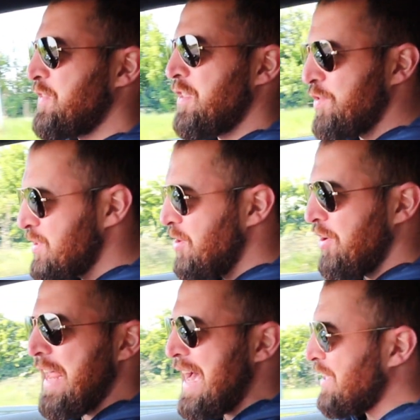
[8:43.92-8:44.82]
There is
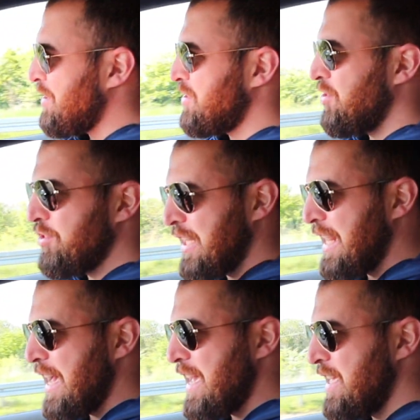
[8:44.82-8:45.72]
no lag, there is no
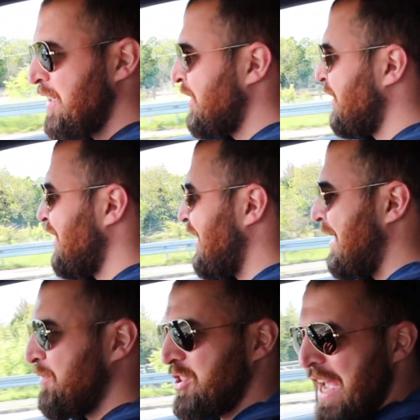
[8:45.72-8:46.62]
delay.
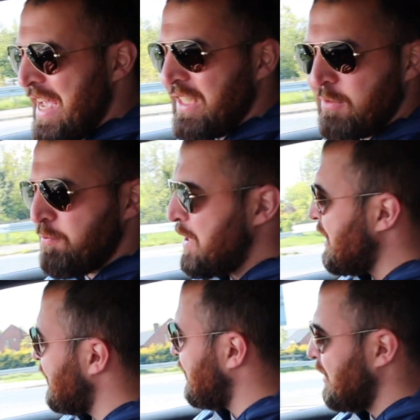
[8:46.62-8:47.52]
It's
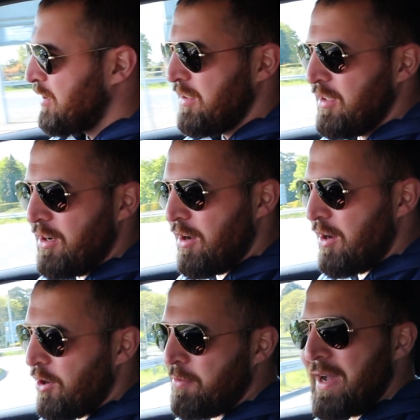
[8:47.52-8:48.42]
8-speed
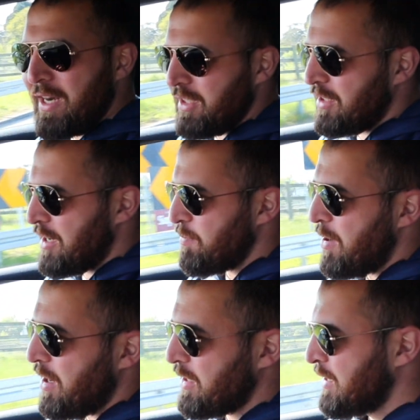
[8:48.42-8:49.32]
automatic
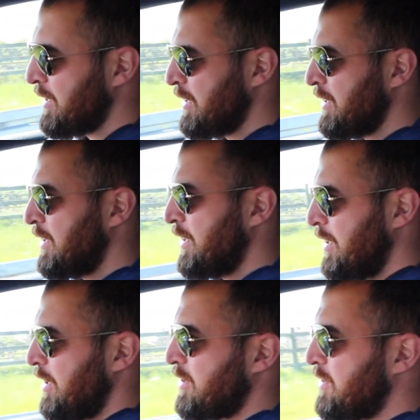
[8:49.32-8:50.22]
gearbox.
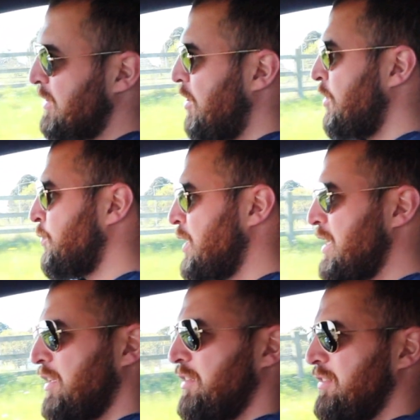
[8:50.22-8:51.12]
It's
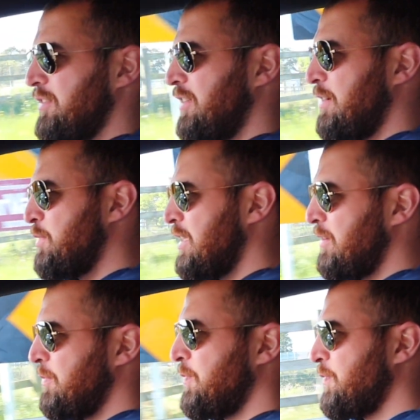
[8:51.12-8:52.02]
unreal. I
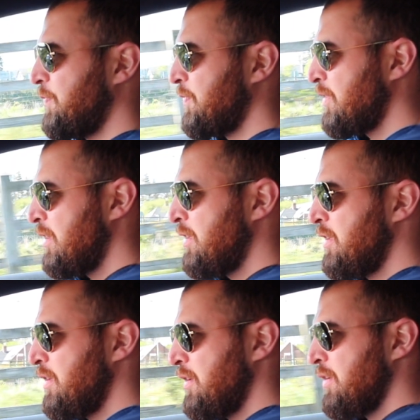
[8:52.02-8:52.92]
mean,
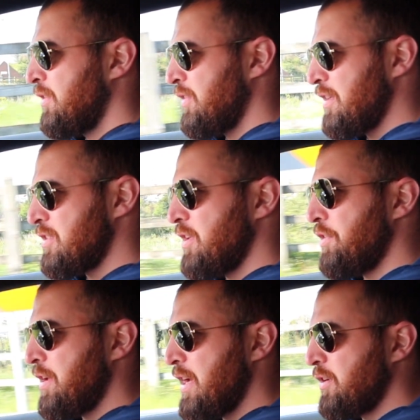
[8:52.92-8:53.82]
there's
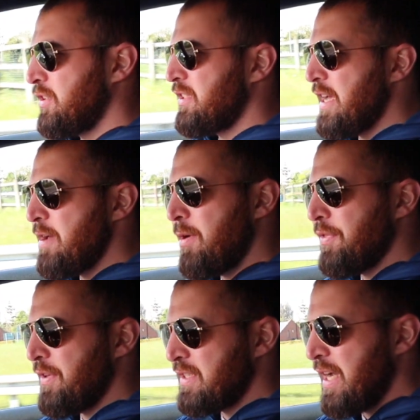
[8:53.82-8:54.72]
nothing I could say
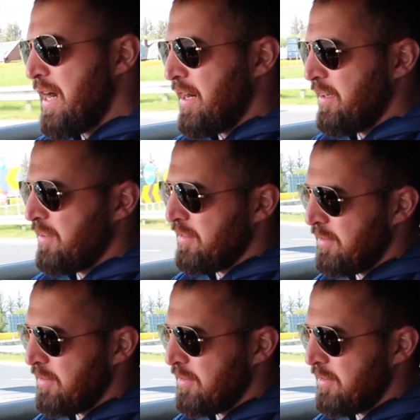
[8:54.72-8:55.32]
about this car